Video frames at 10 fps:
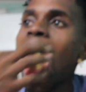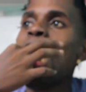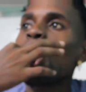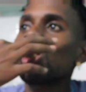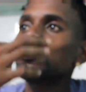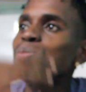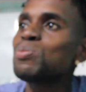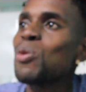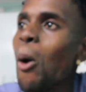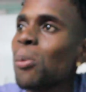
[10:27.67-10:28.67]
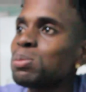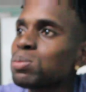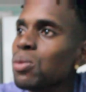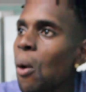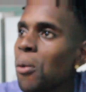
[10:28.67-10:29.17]
One of them come when the
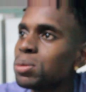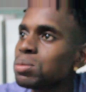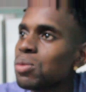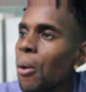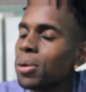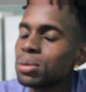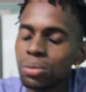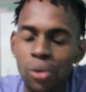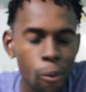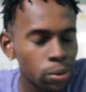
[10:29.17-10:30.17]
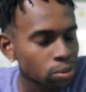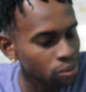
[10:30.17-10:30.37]
fire is the first one.